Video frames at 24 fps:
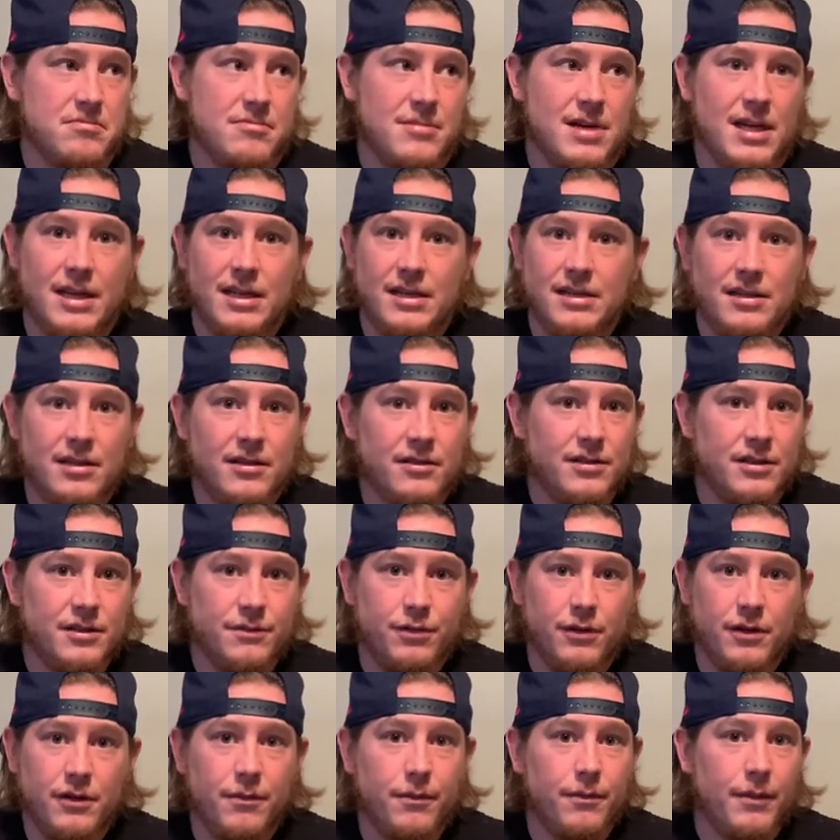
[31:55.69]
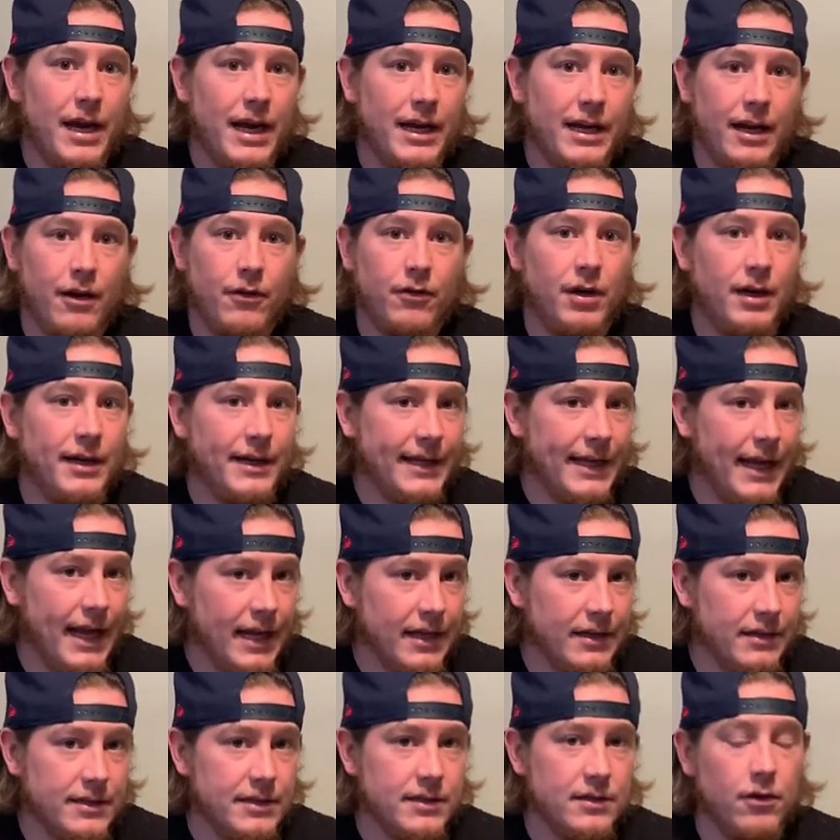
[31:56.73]
I guess they're just putting them back out
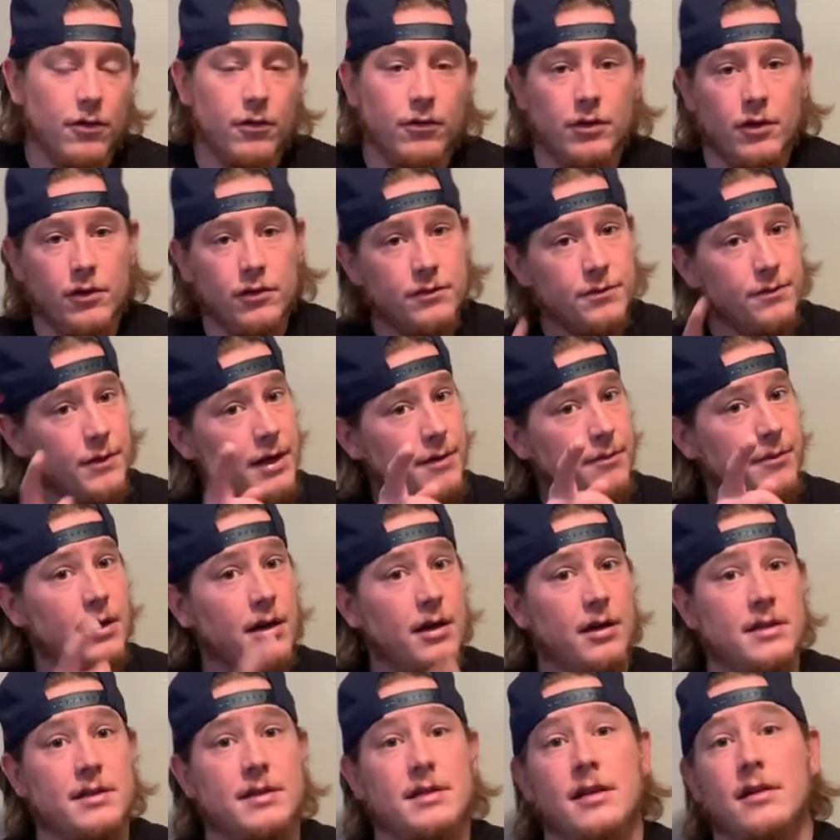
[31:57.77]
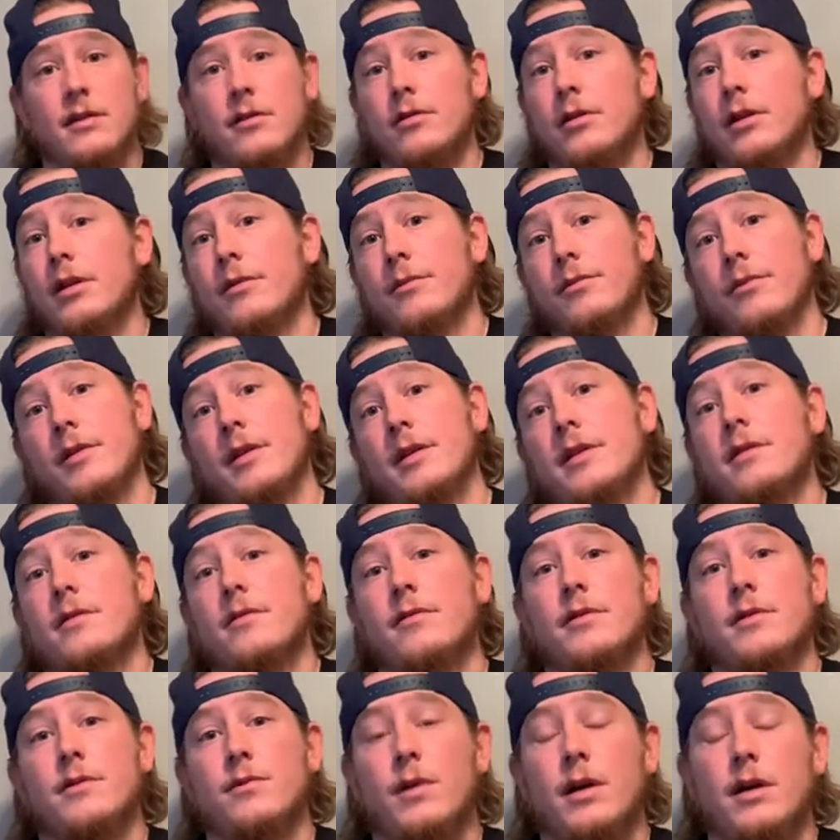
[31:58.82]
again. So those may be on sale here pretty soon
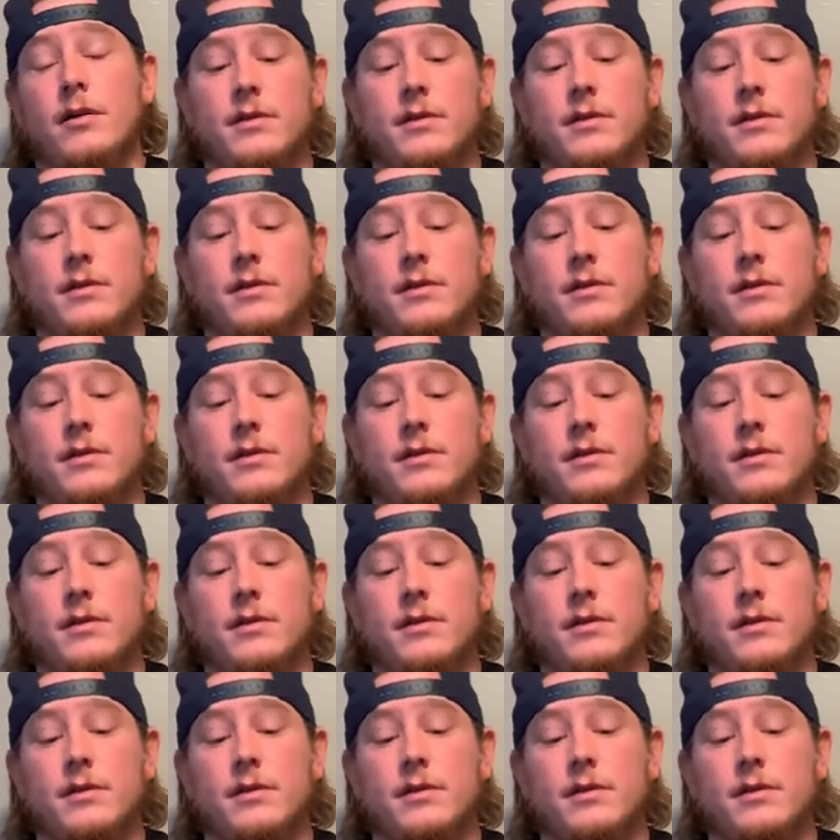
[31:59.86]
as well.